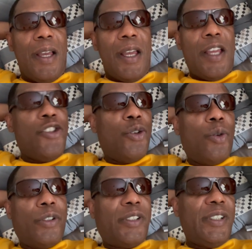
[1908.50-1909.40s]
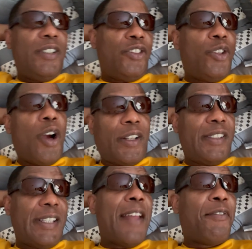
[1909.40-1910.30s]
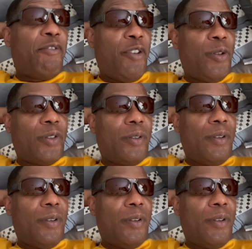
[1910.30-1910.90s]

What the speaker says: And you're going to see this darkness at first.